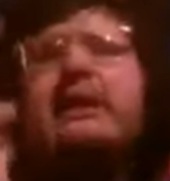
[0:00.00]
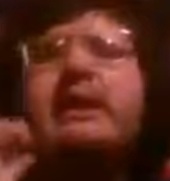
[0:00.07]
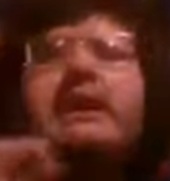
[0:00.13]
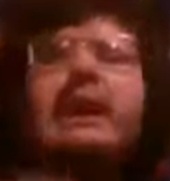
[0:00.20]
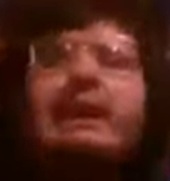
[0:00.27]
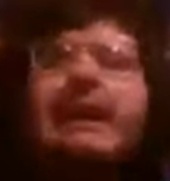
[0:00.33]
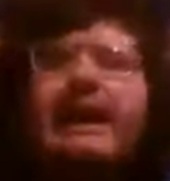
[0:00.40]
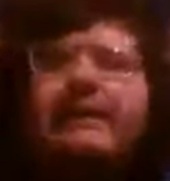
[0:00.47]

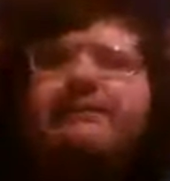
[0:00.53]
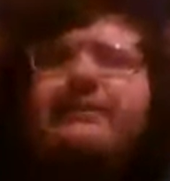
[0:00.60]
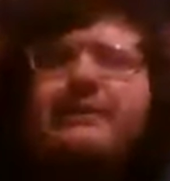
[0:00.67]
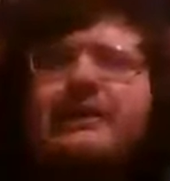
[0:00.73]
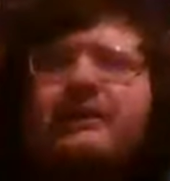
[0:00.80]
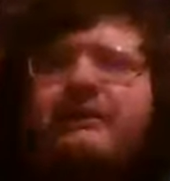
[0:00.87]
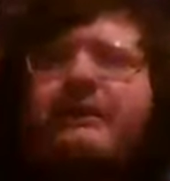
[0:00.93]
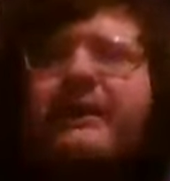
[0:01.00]
And after
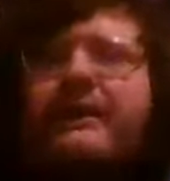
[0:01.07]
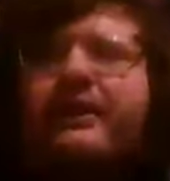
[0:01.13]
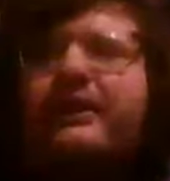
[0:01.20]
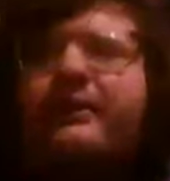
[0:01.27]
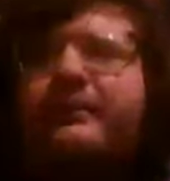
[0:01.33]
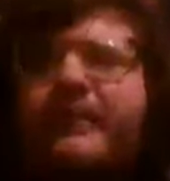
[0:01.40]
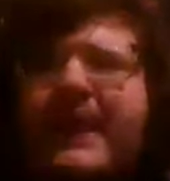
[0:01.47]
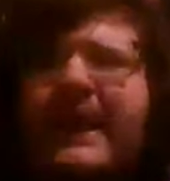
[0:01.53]
you
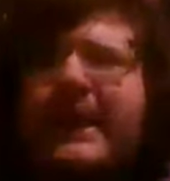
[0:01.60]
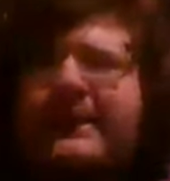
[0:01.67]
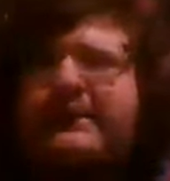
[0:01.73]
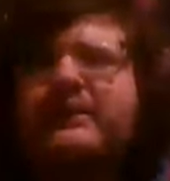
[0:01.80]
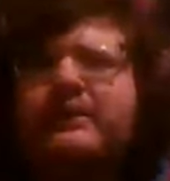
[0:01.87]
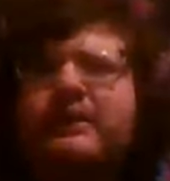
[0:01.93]
expand your